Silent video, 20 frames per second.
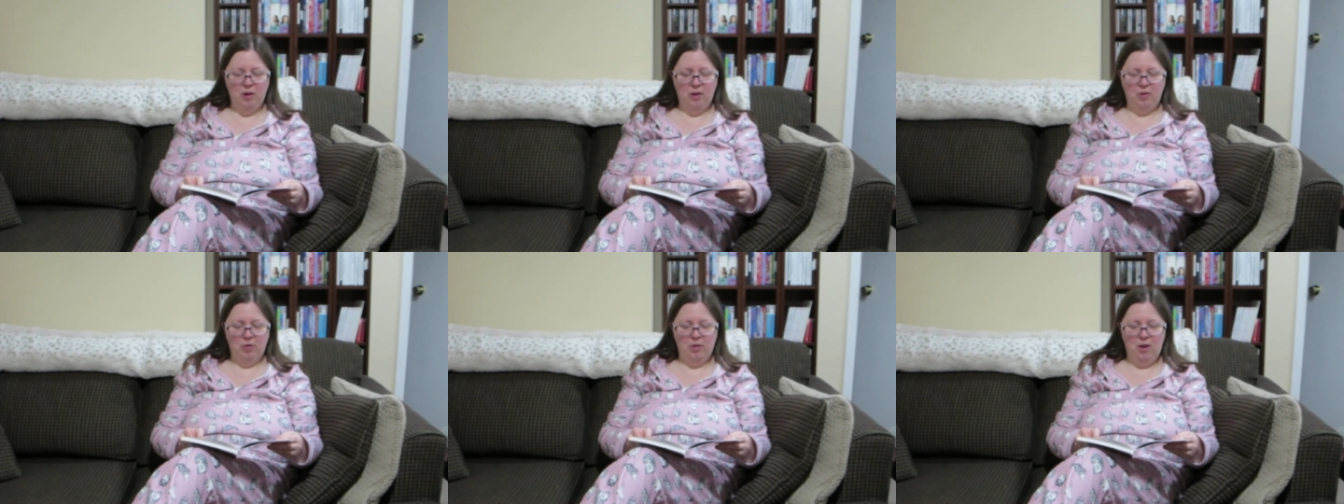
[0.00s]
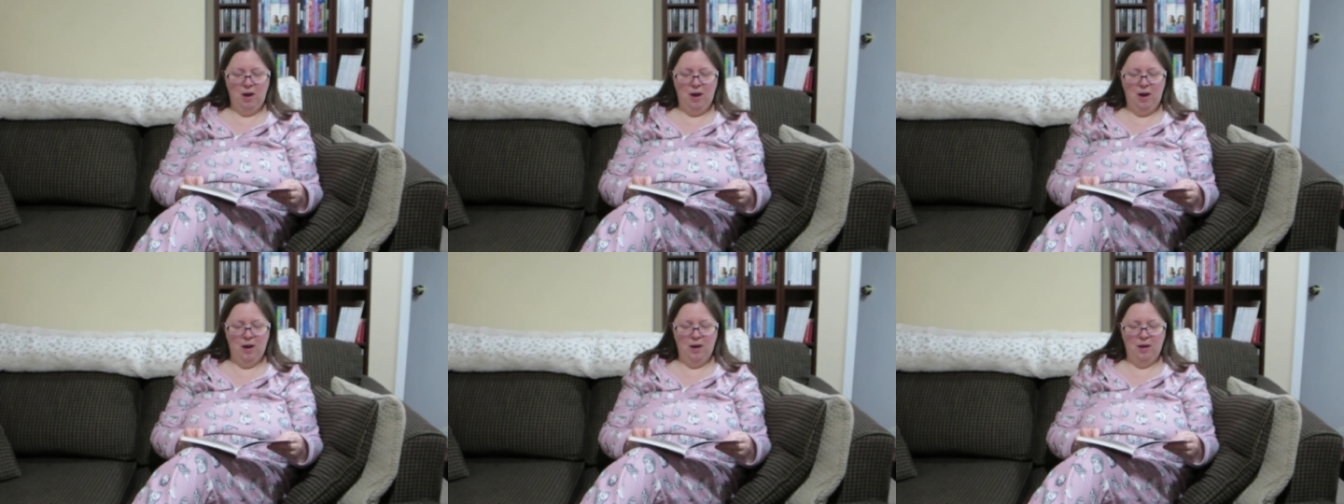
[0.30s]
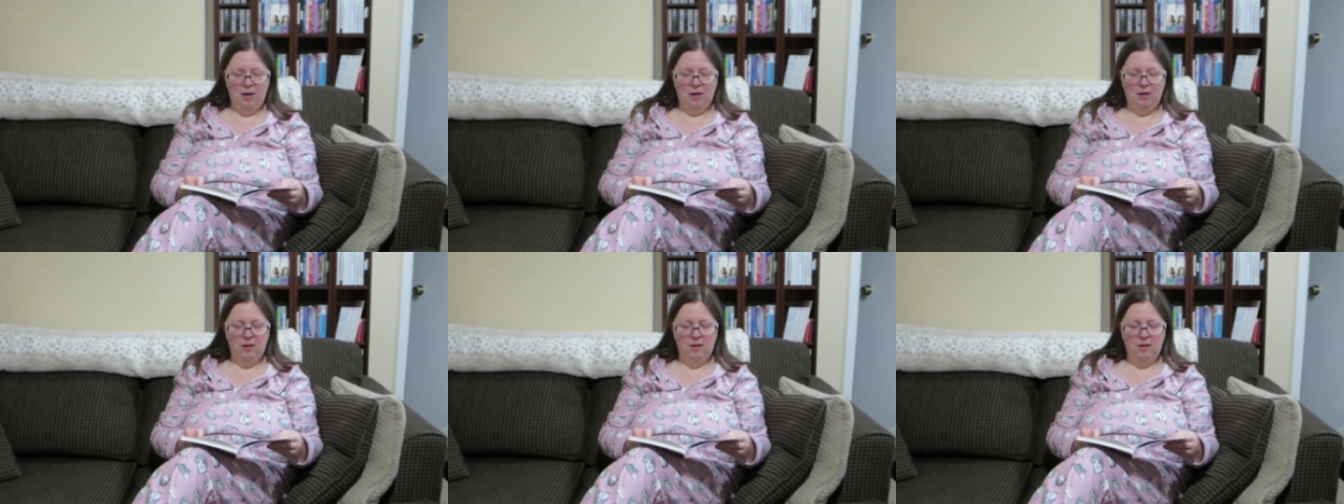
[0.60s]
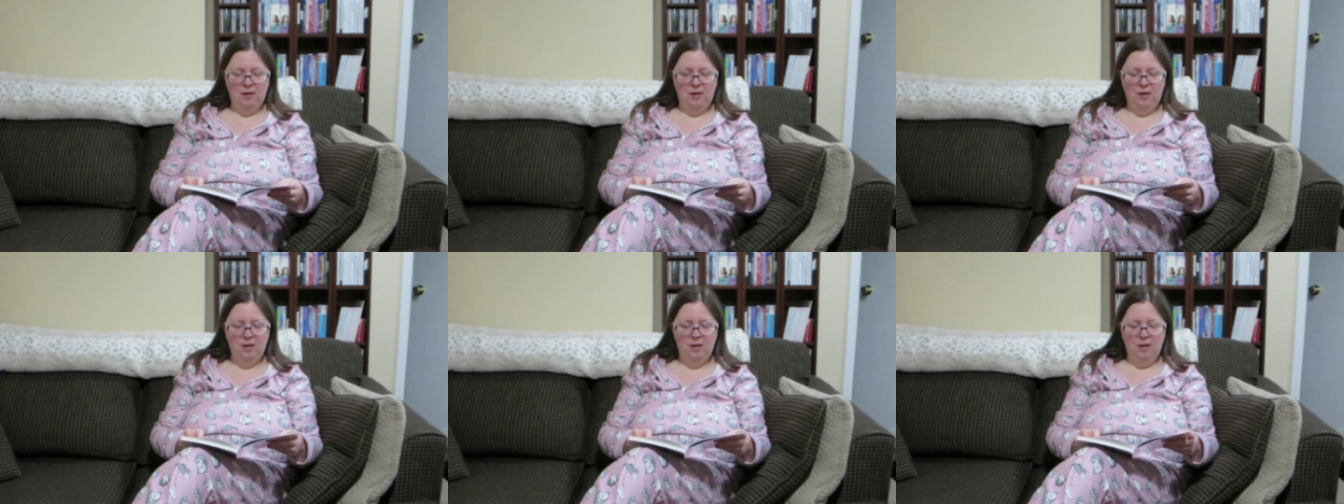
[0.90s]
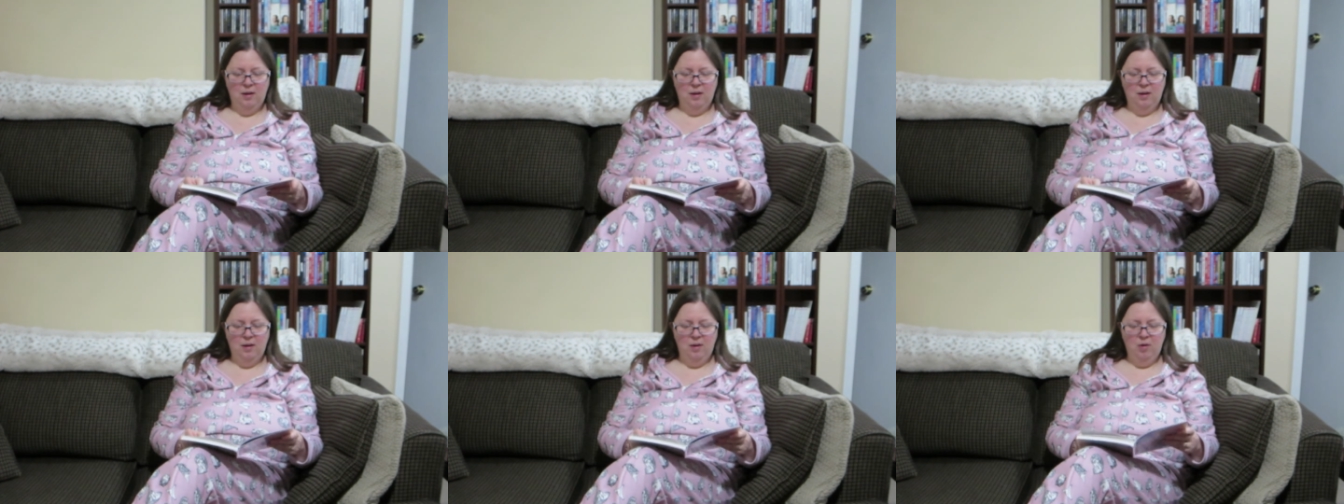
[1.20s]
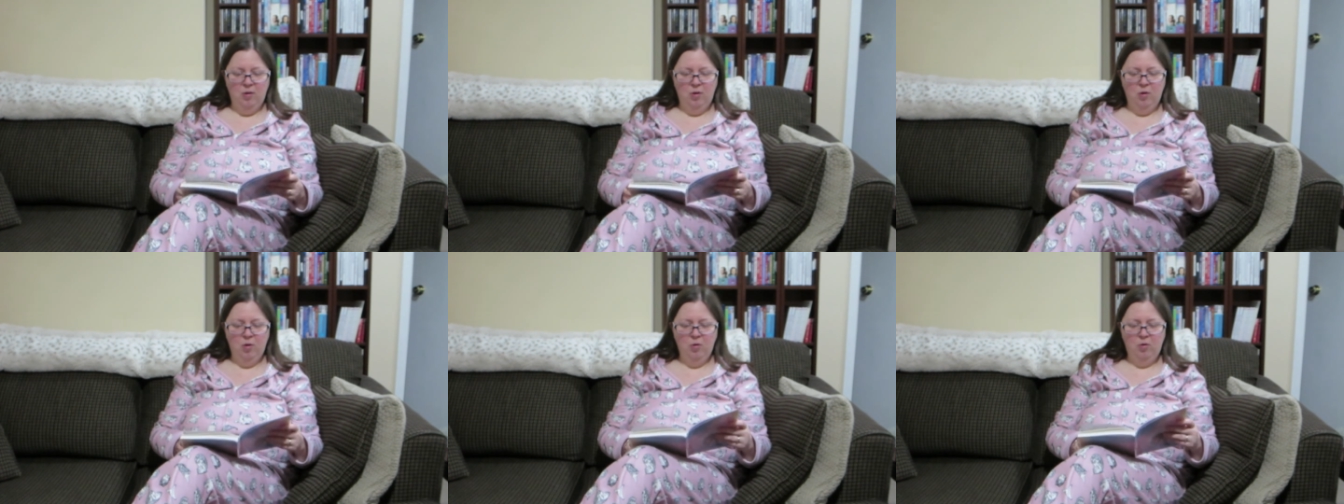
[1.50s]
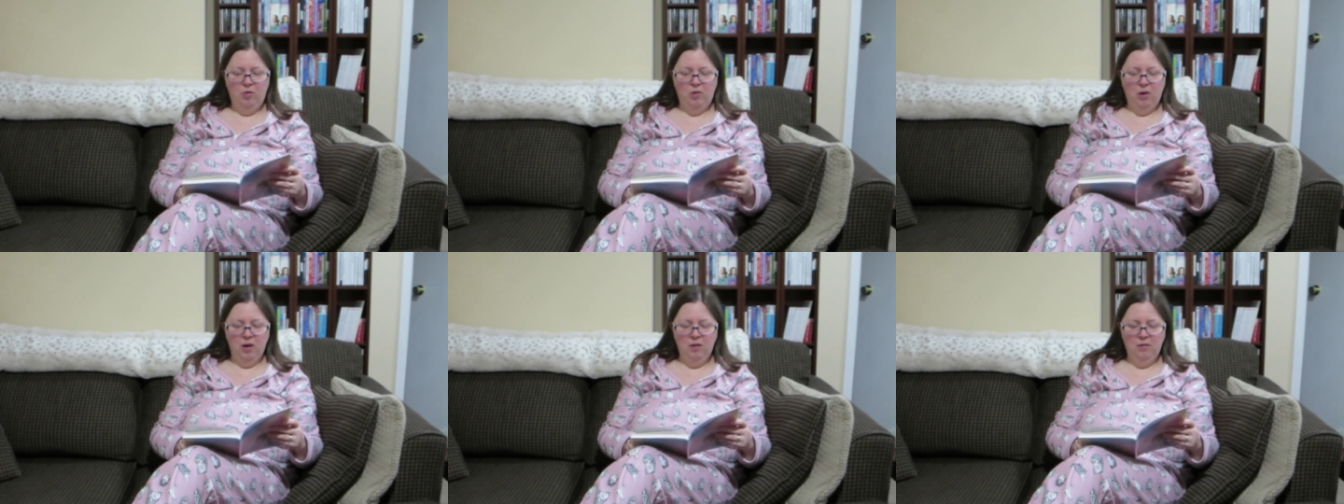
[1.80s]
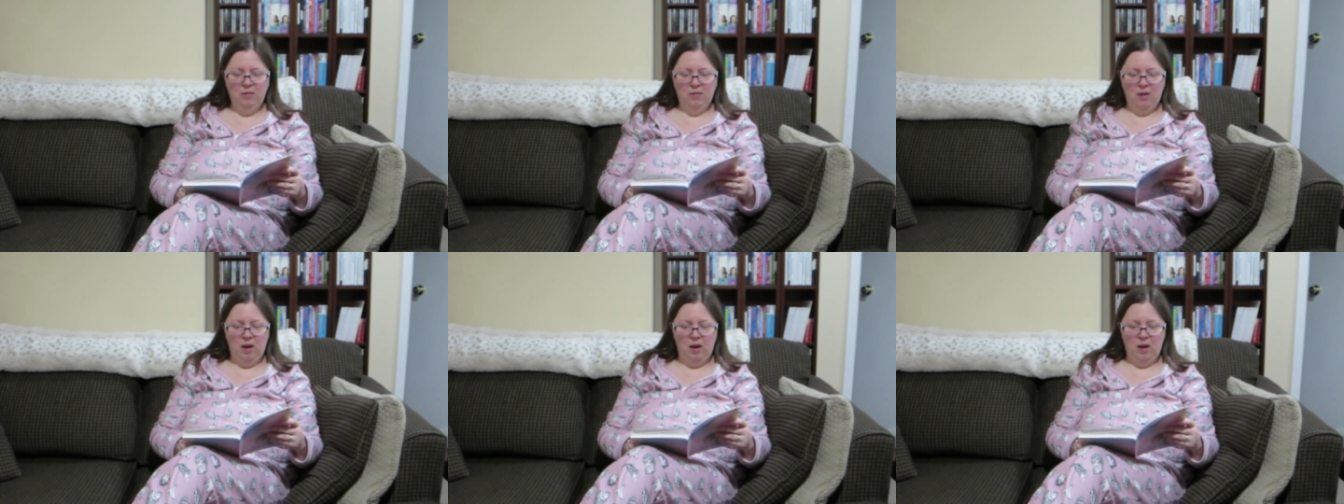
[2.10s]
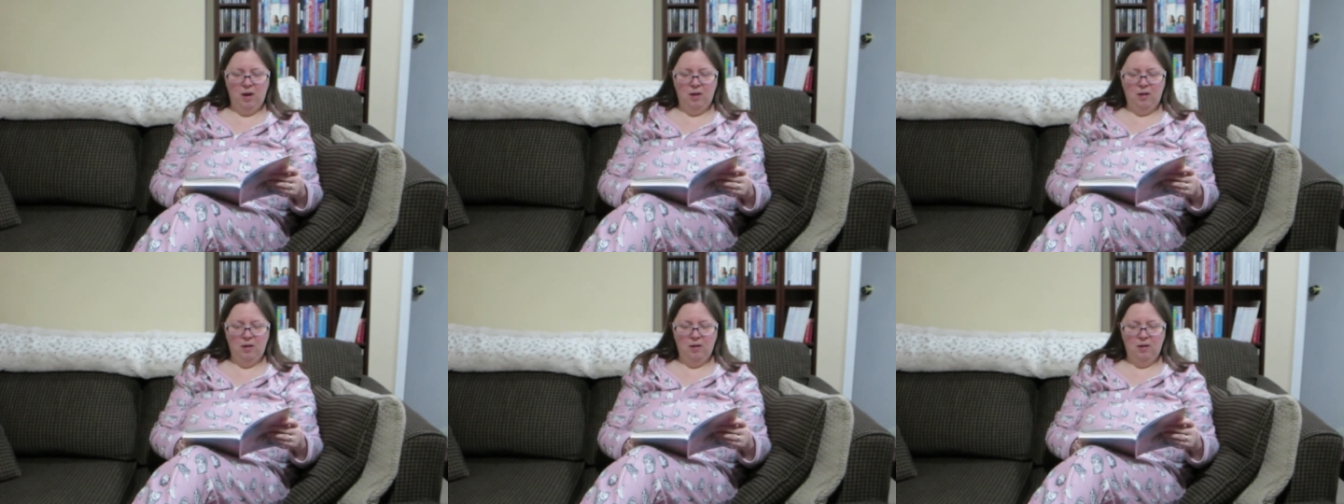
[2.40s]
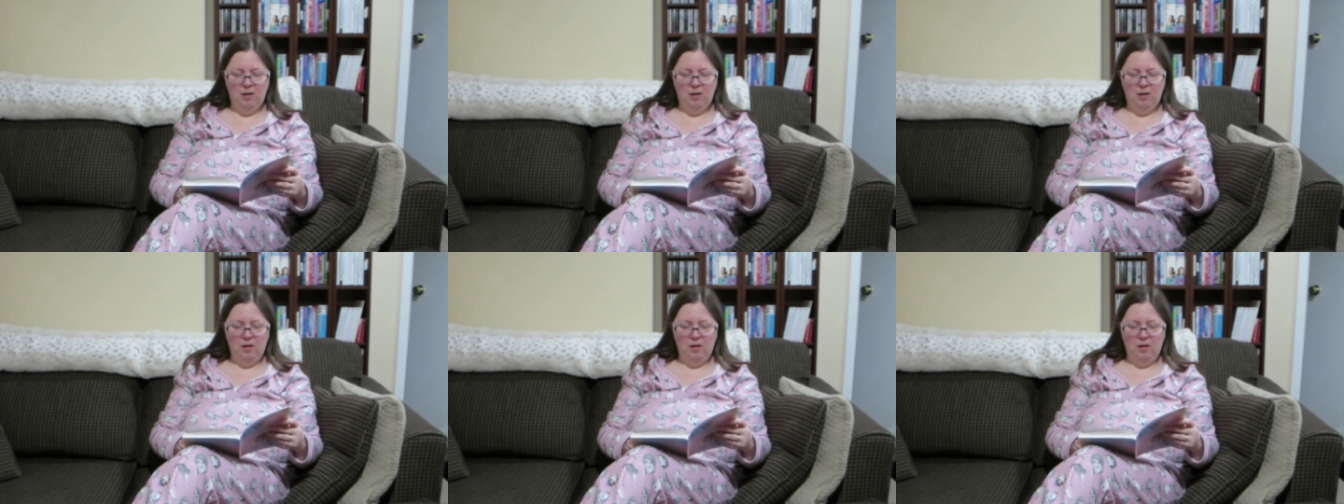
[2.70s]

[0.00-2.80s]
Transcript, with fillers: at that. Who does that?